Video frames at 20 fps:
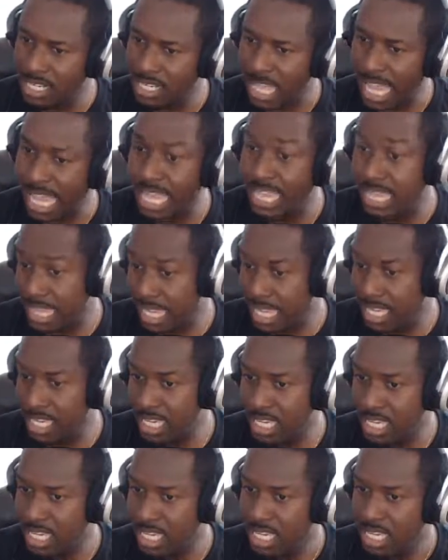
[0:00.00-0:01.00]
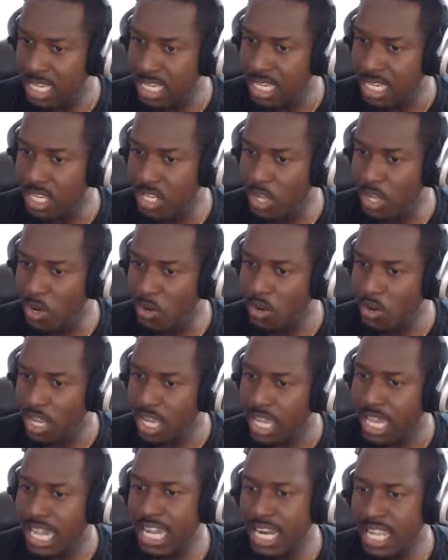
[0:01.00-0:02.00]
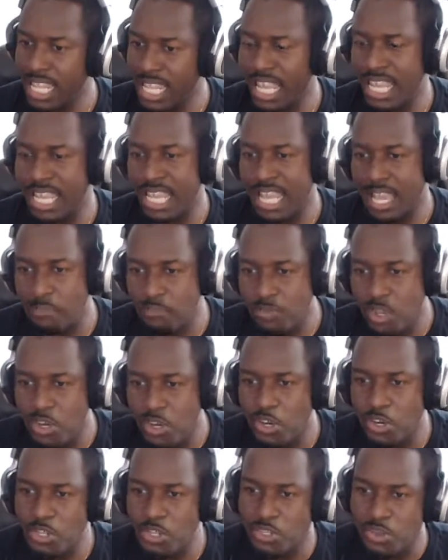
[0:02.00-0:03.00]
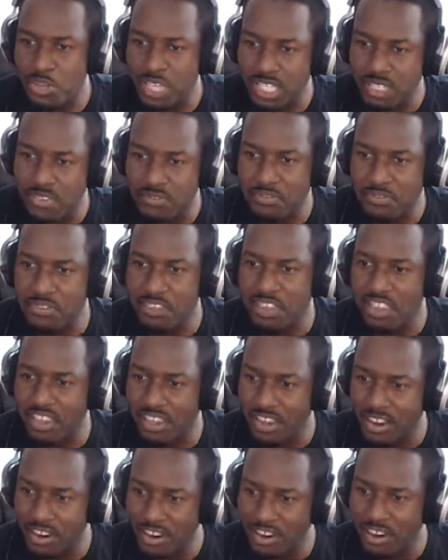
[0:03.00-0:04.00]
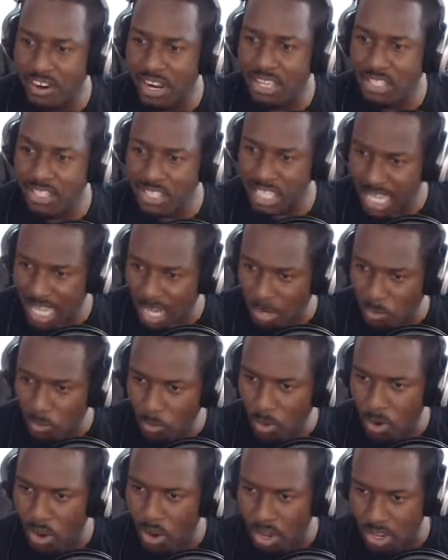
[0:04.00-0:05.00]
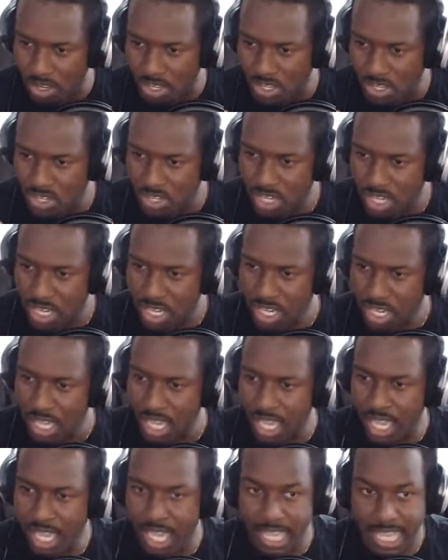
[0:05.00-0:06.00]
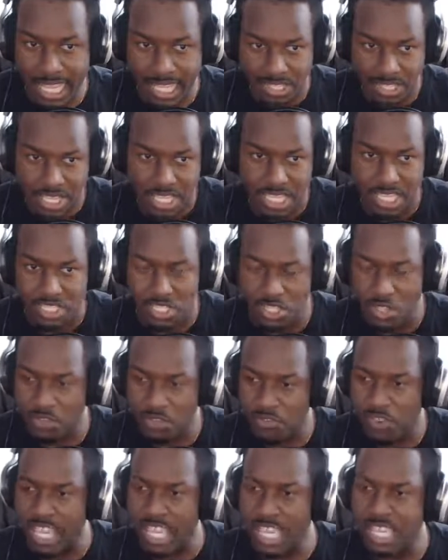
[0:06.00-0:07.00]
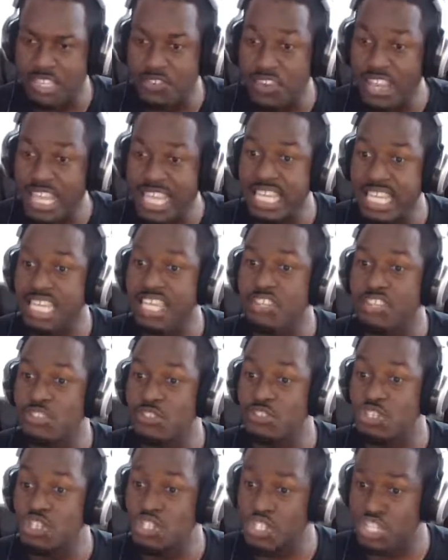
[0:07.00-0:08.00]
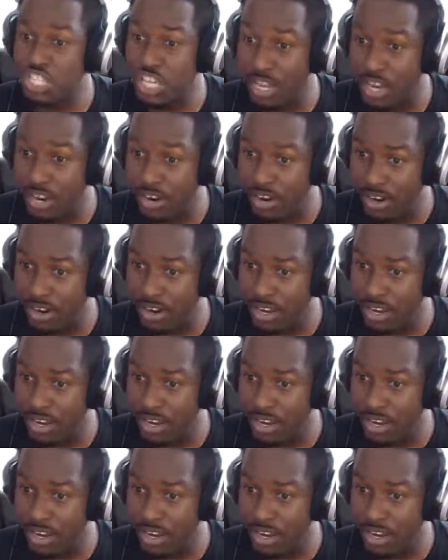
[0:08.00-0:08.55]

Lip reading: I think, kind of like, I'm not going to interfere. I just kind of watch. And like you said, he's very eager to share,